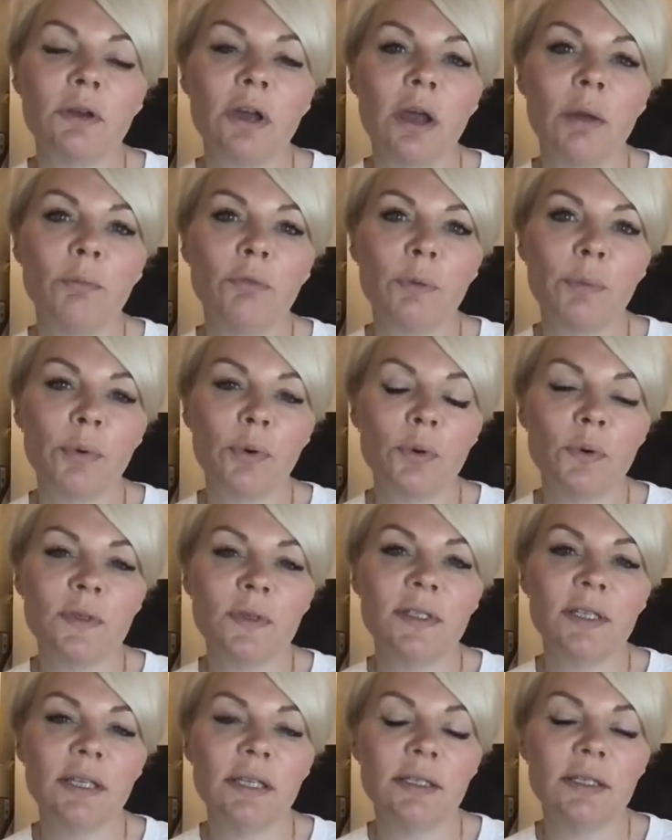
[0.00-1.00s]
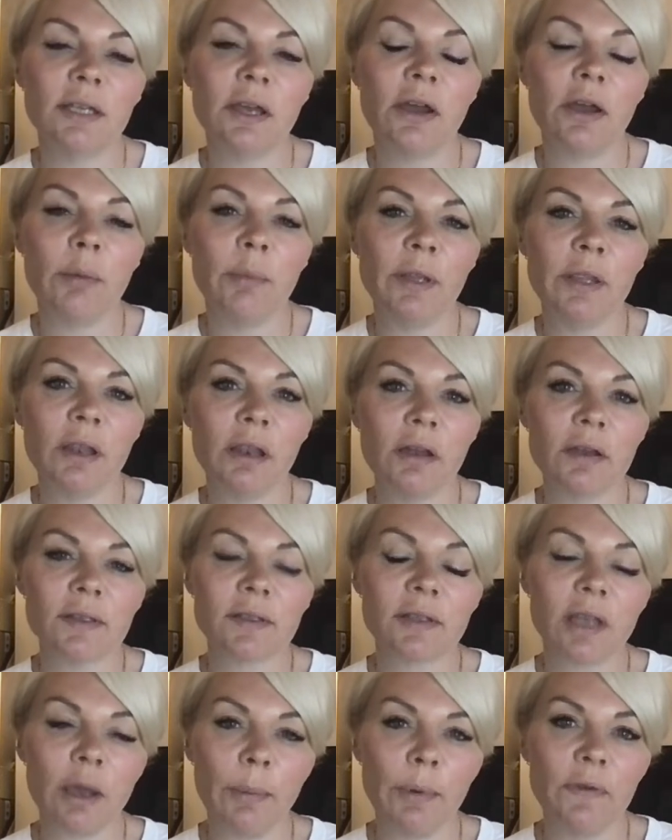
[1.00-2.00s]
reported in the last
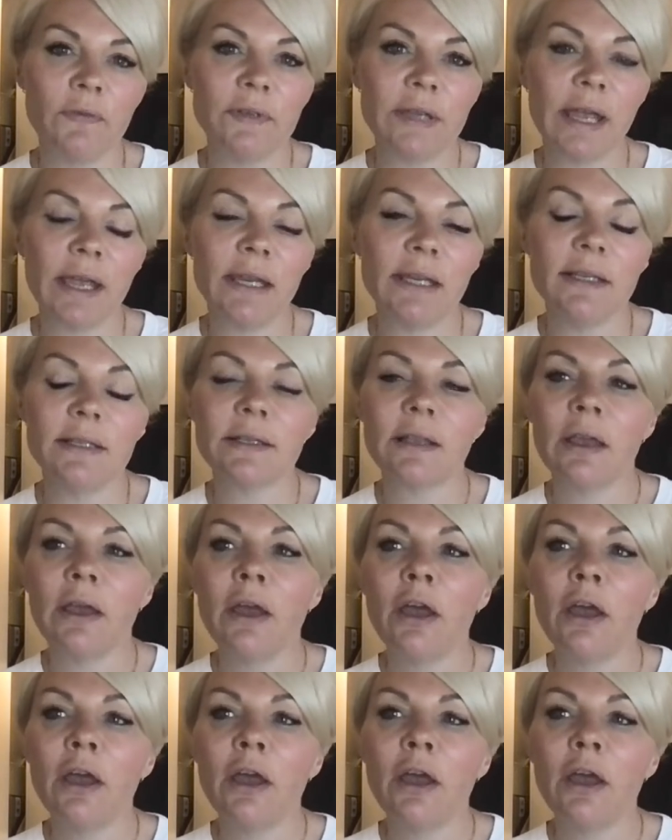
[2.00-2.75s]
couple of days,